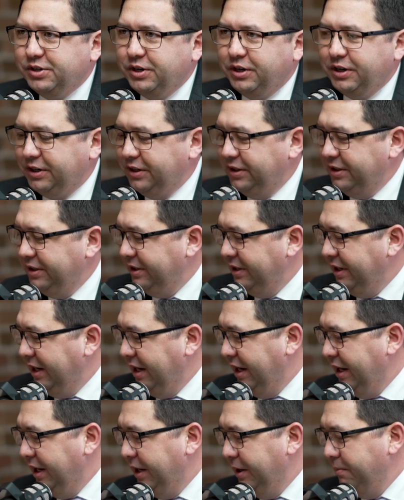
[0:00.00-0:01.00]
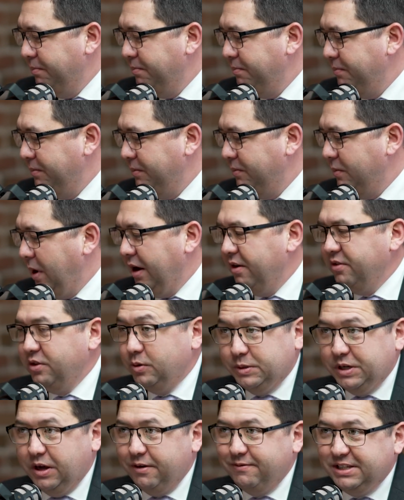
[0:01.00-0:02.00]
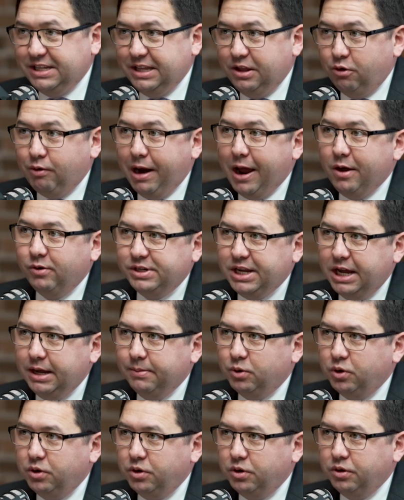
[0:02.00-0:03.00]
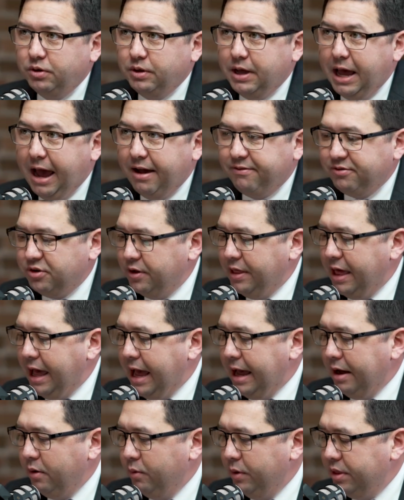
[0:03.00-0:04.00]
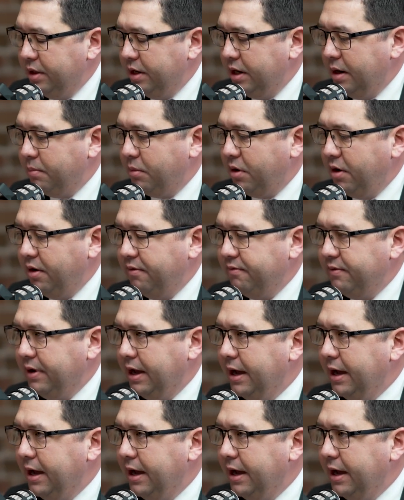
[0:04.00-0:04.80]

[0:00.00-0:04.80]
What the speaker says: or there was obviously the roundtable after that with a number of,